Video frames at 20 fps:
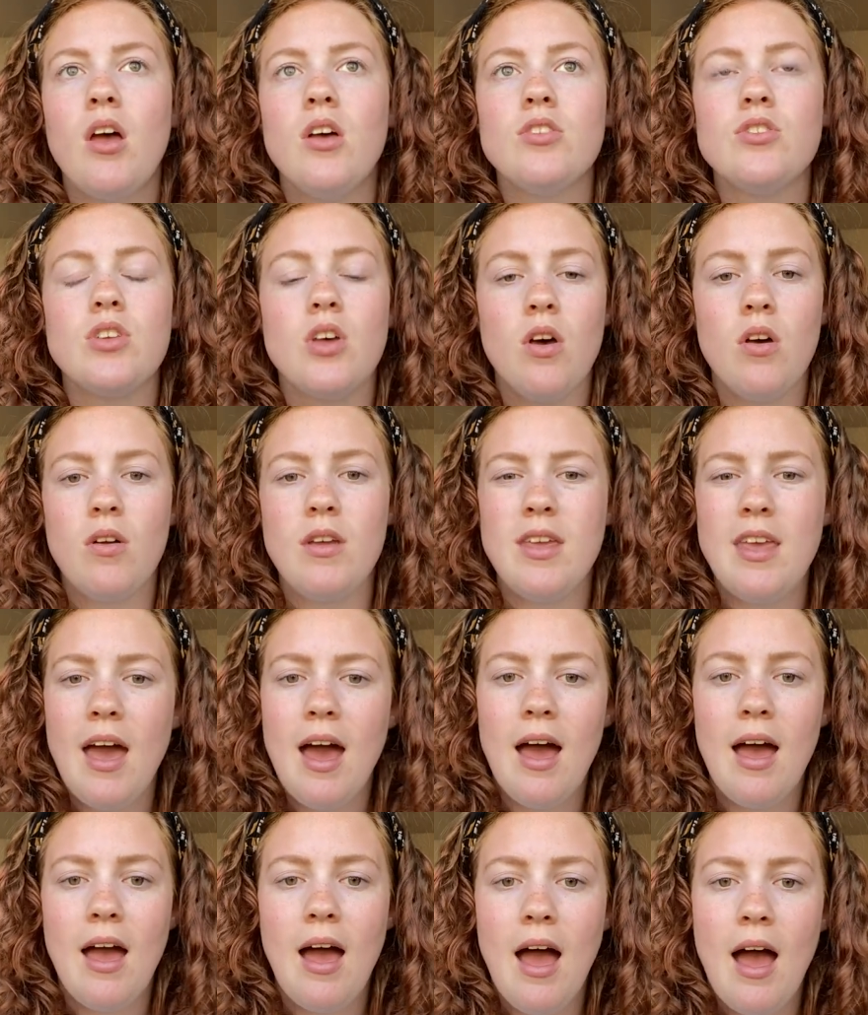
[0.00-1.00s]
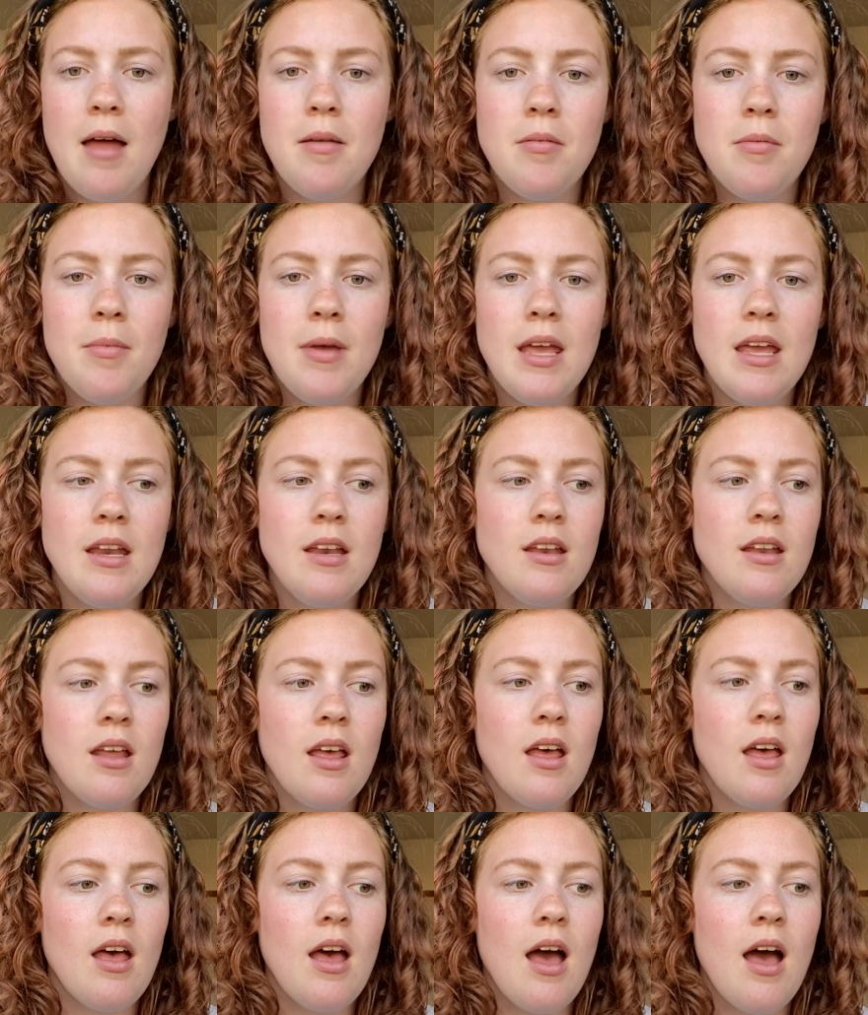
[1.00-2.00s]
So yeah, I
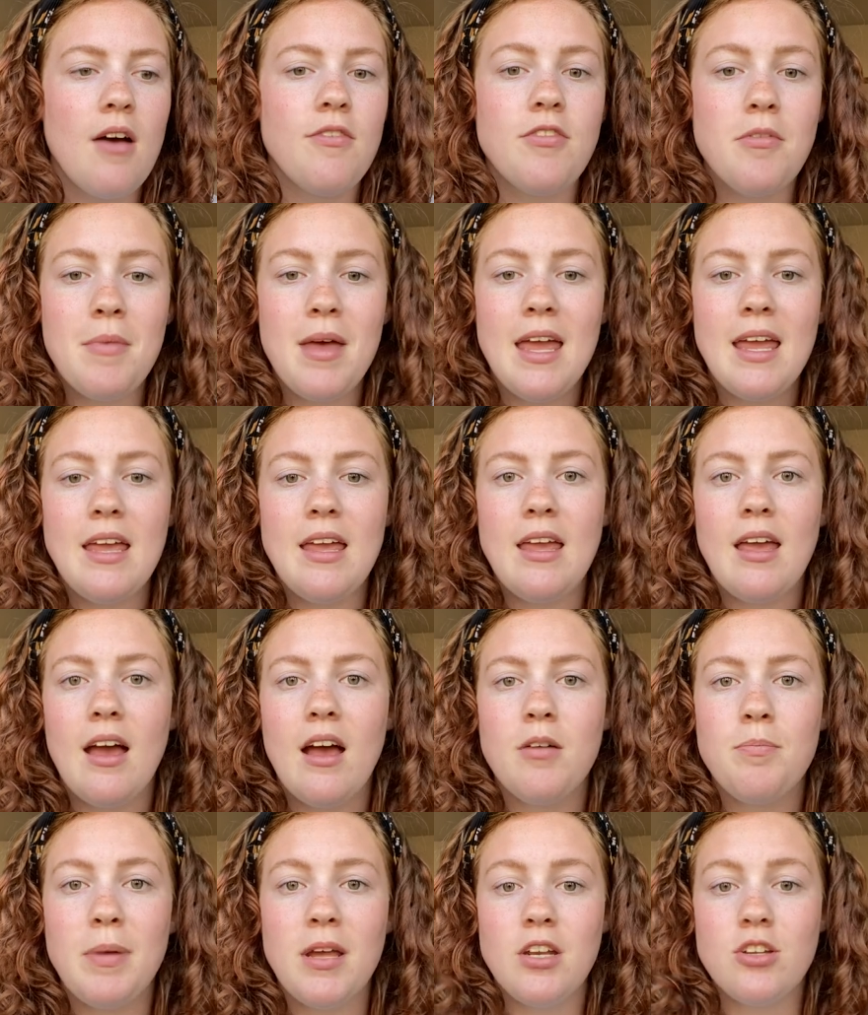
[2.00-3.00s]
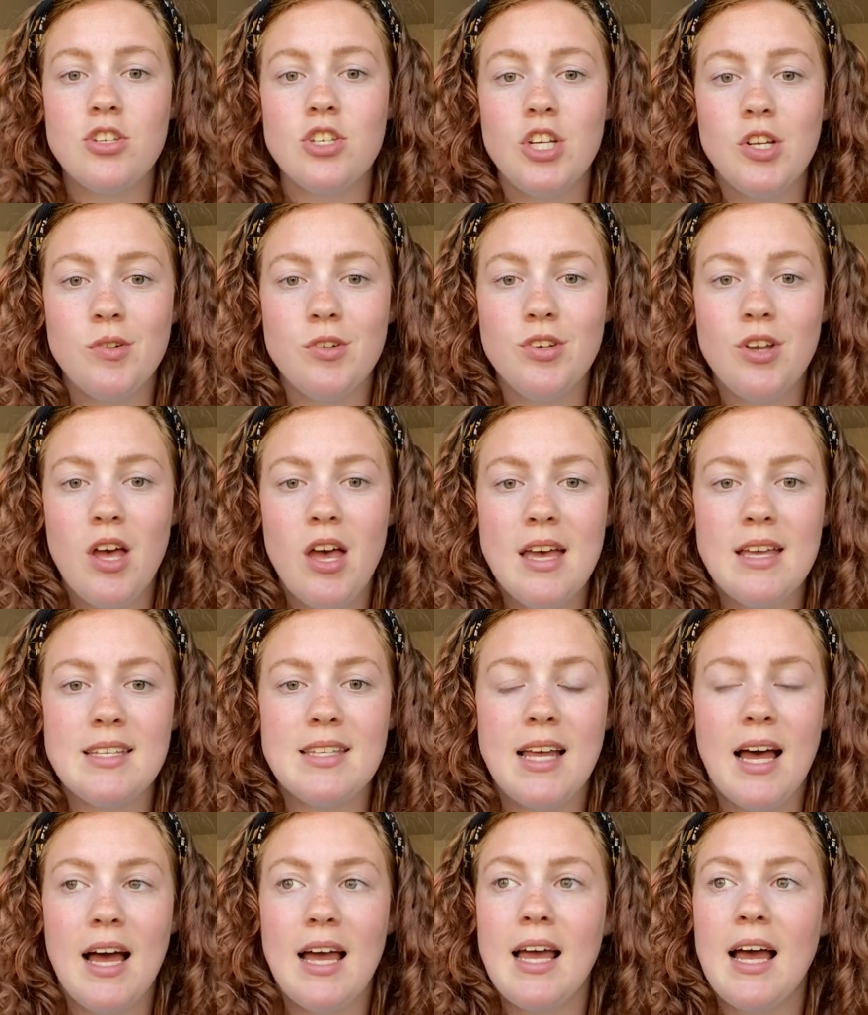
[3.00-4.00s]
mean, for me, being a student
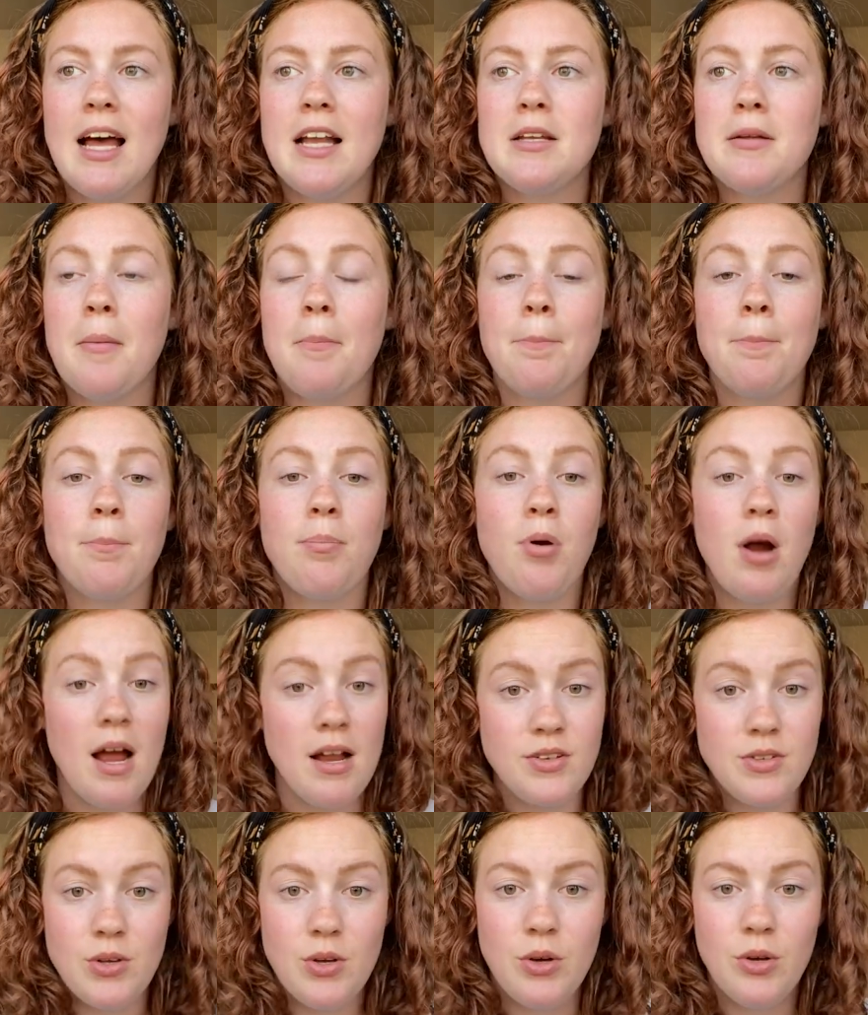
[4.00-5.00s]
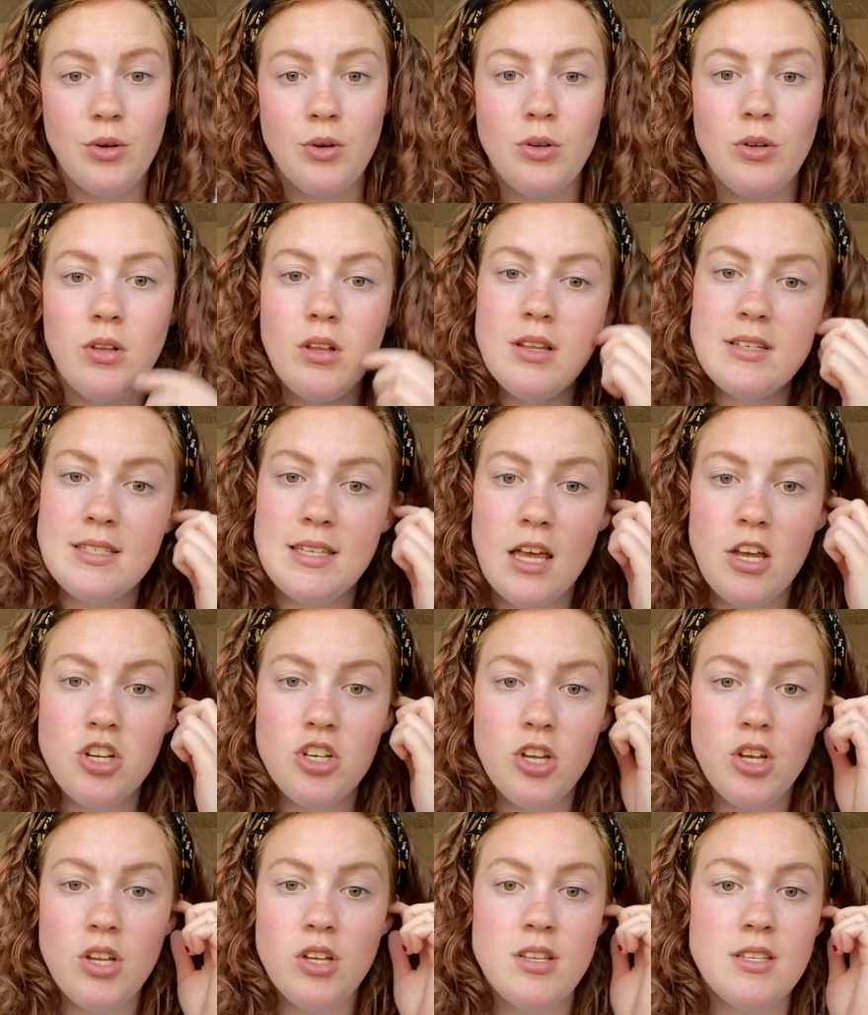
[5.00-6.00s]
nurse, I had practical
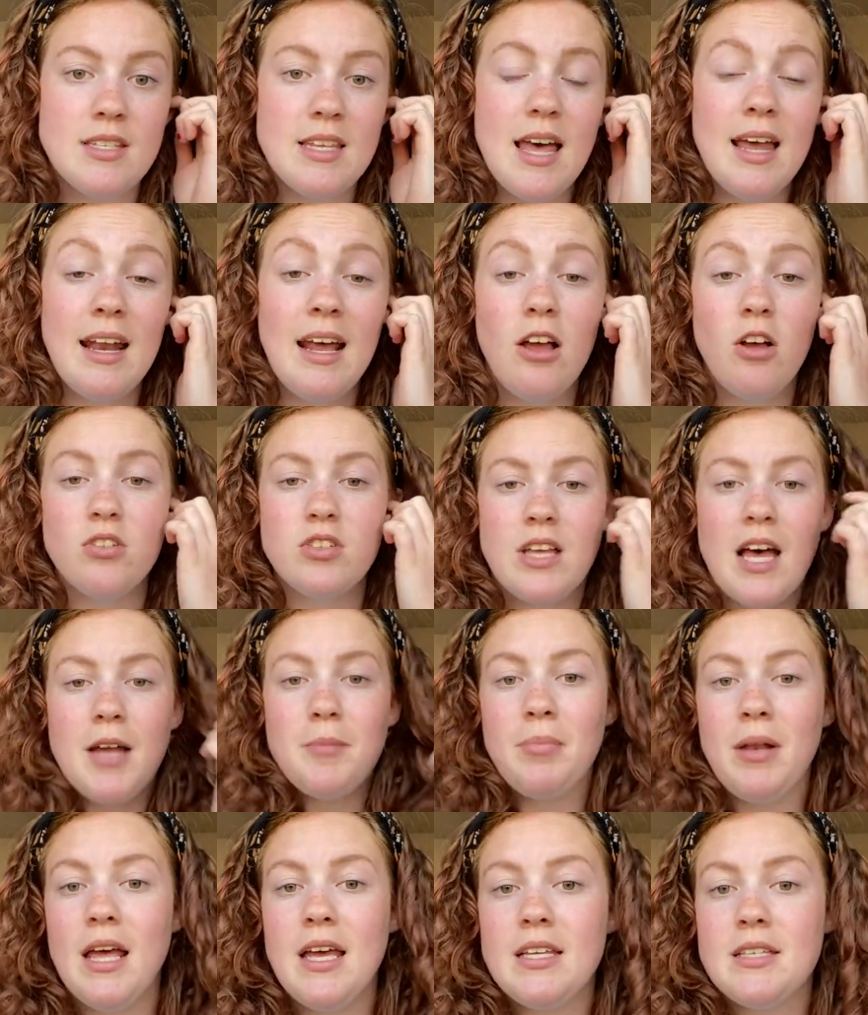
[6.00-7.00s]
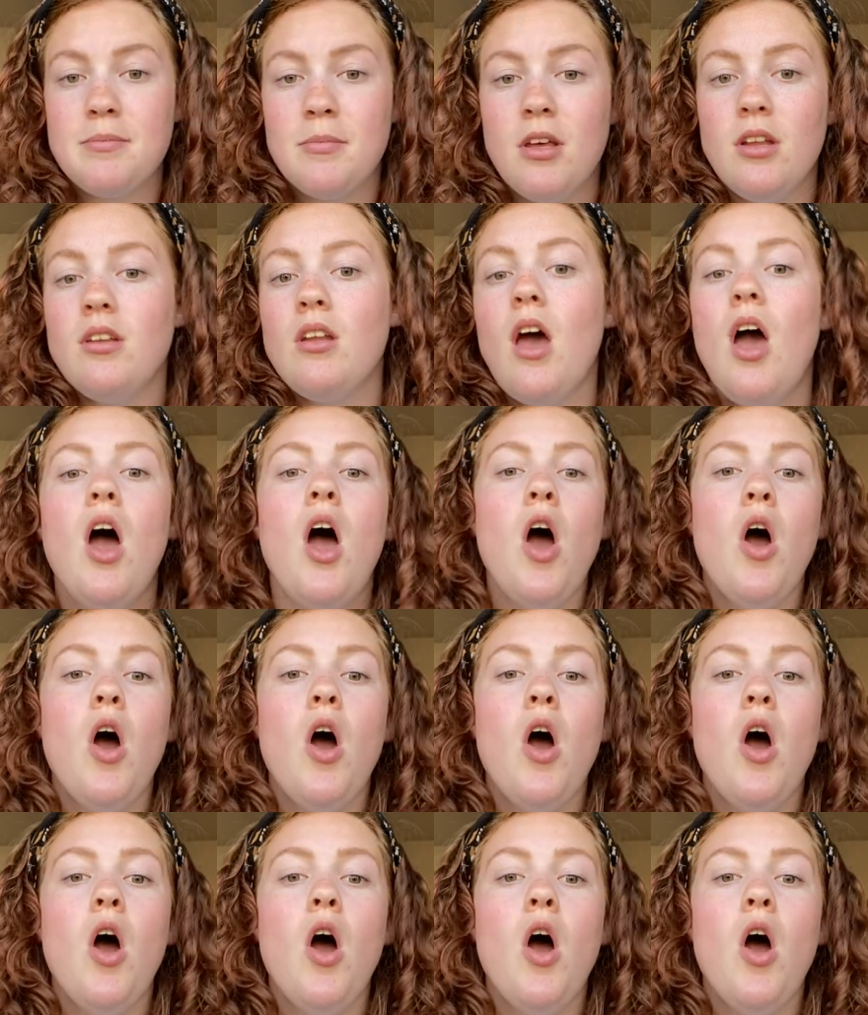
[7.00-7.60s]
sessions and I also had placement,